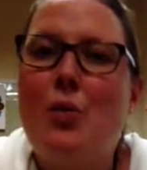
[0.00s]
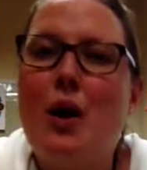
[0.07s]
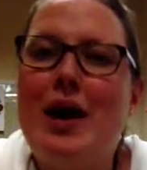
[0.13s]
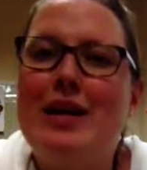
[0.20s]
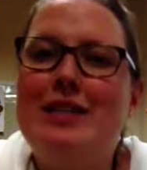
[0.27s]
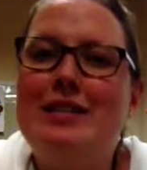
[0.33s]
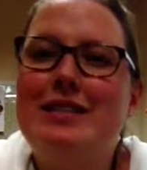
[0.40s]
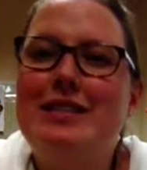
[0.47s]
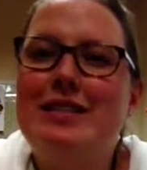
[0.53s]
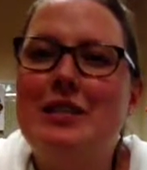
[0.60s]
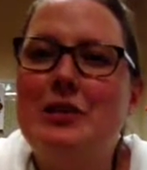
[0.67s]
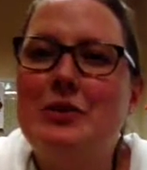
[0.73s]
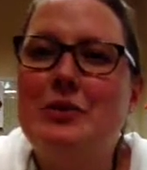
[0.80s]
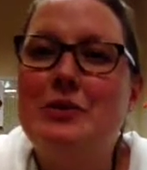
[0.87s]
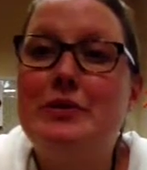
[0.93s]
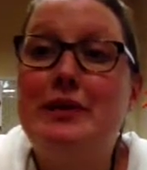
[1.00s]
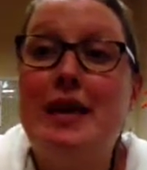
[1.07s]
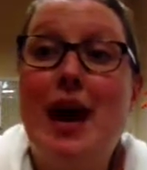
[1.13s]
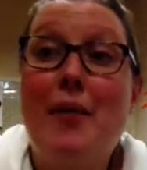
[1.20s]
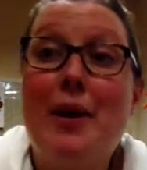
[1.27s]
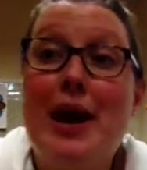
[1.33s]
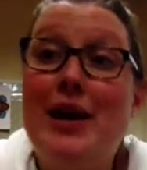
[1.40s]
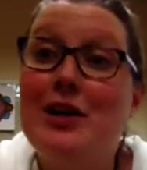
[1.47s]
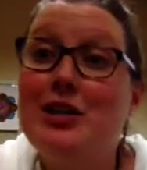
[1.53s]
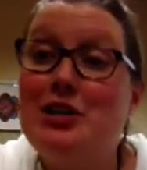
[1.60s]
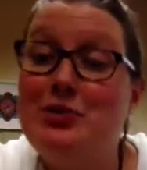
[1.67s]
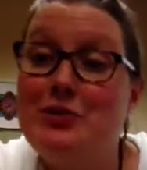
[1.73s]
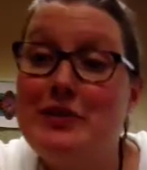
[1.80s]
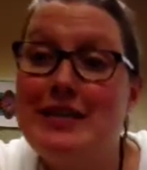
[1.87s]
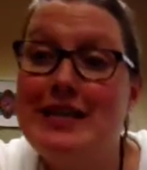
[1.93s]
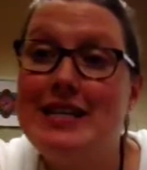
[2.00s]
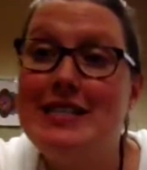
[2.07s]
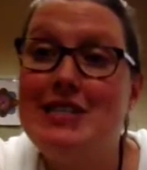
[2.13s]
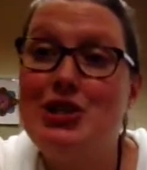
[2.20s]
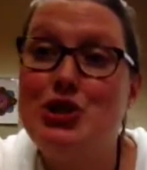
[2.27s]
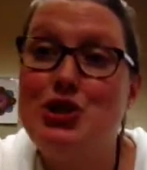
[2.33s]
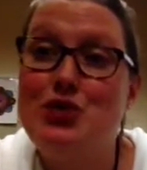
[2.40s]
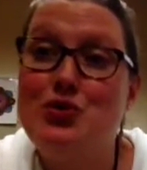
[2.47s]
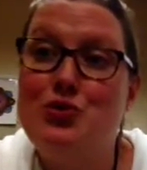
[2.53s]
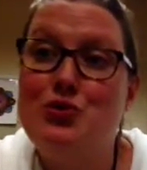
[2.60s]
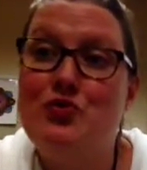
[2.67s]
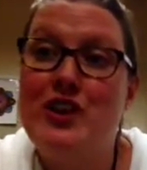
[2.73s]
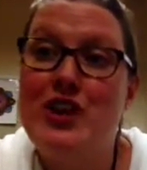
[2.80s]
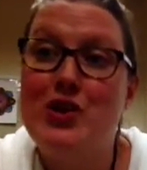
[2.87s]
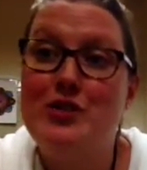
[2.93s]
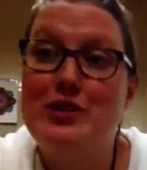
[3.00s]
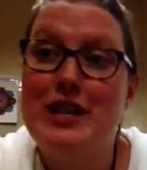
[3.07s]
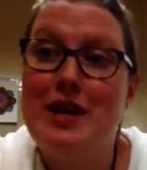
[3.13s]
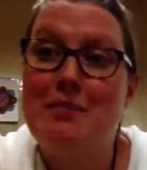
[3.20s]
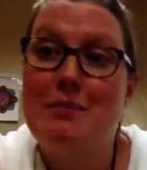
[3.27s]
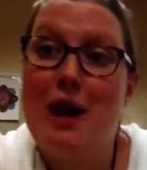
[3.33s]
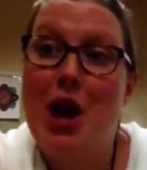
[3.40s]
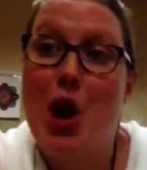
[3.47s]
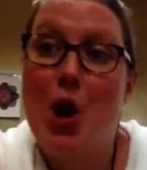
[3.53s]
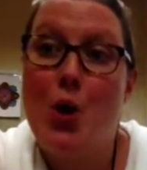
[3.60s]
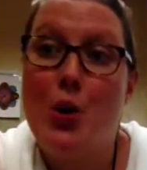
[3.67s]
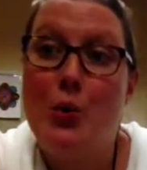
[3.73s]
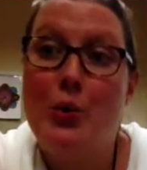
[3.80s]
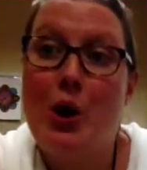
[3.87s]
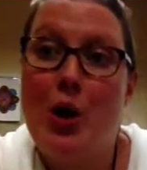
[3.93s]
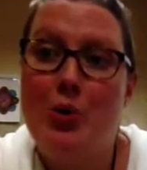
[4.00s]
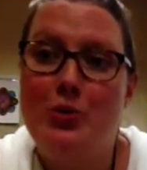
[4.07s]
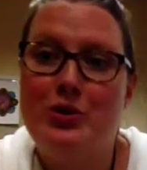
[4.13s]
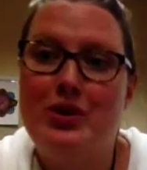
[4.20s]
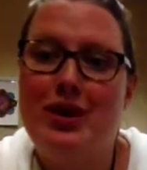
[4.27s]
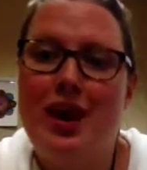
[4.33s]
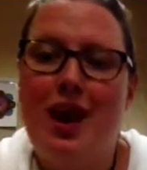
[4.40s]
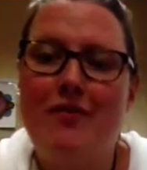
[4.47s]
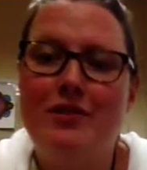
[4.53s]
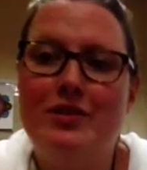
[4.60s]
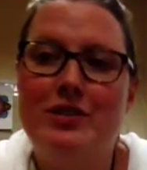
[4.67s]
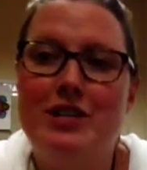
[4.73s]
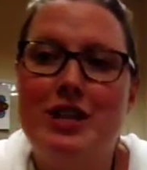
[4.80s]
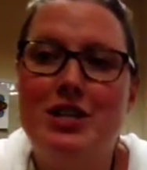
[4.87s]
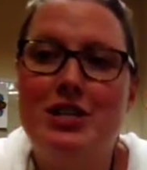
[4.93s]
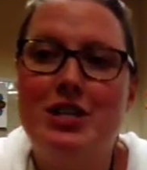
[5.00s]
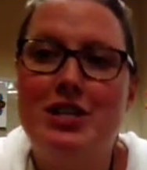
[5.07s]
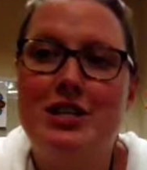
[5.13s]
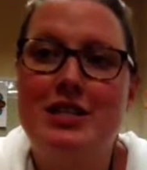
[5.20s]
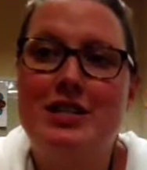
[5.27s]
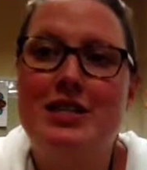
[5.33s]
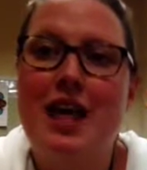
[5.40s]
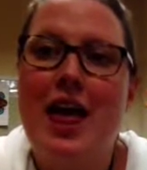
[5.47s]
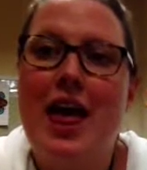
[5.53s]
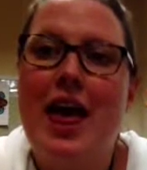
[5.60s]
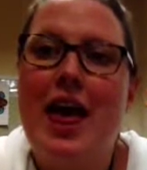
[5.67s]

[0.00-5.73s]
was to see how I could use this to videotape my own coaching conversations